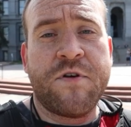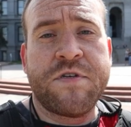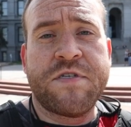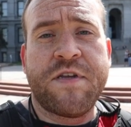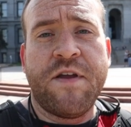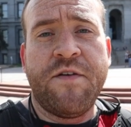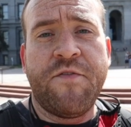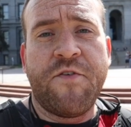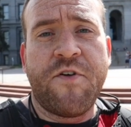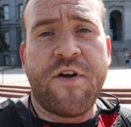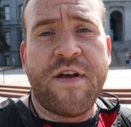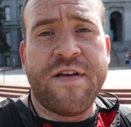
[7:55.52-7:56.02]
of course,
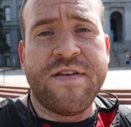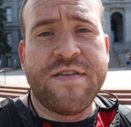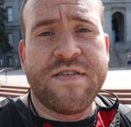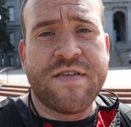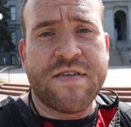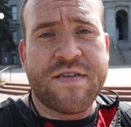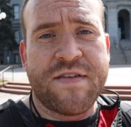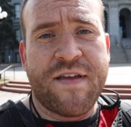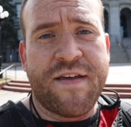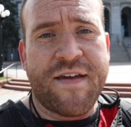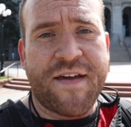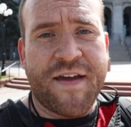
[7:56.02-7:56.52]
Denver is
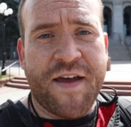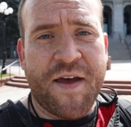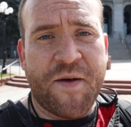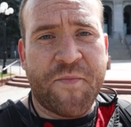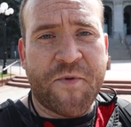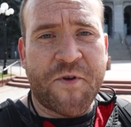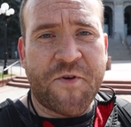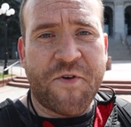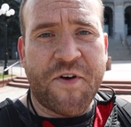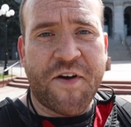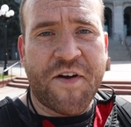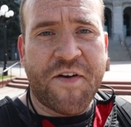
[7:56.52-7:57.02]
the state
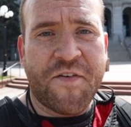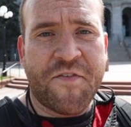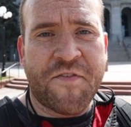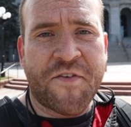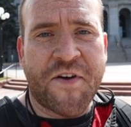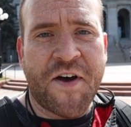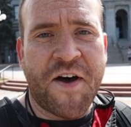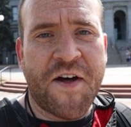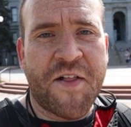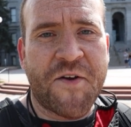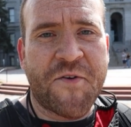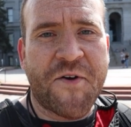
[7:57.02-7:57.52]
capital
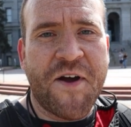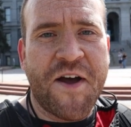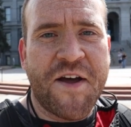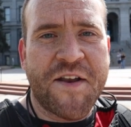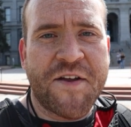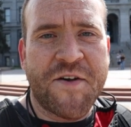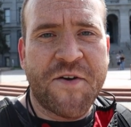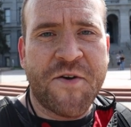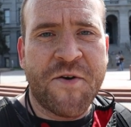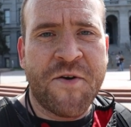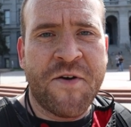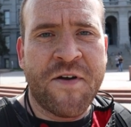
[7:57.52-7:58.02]
of
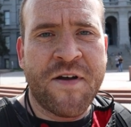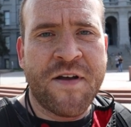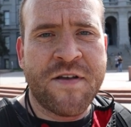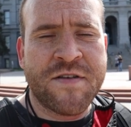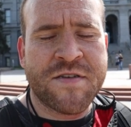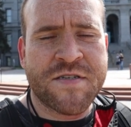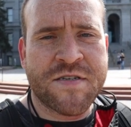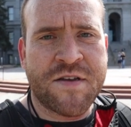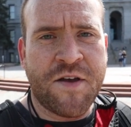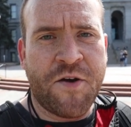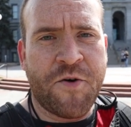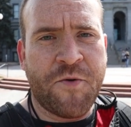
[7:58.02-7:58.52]
Colorado.
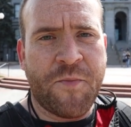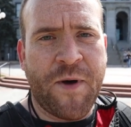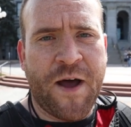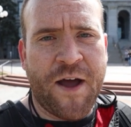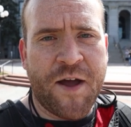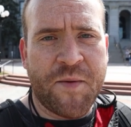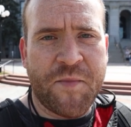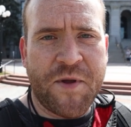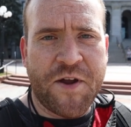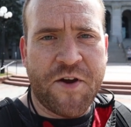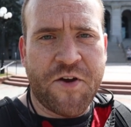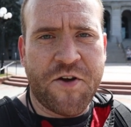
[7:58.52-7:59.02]
So
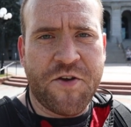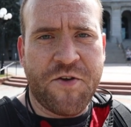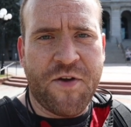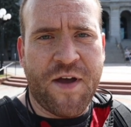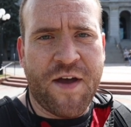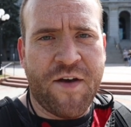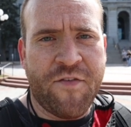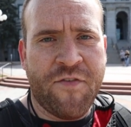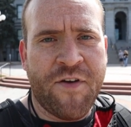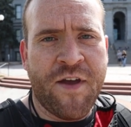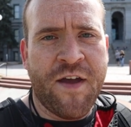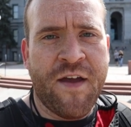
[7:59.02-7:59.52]
behind me here, you
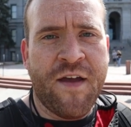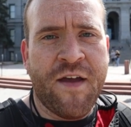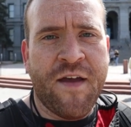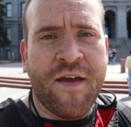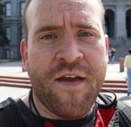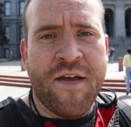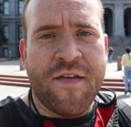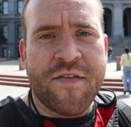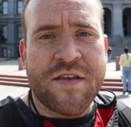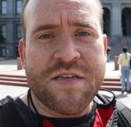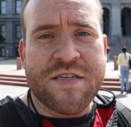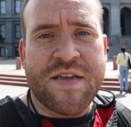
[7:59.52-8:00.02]
have
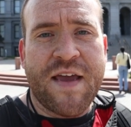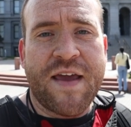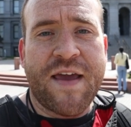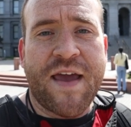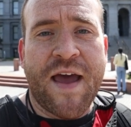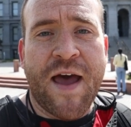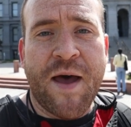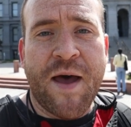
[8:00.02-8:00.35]
the state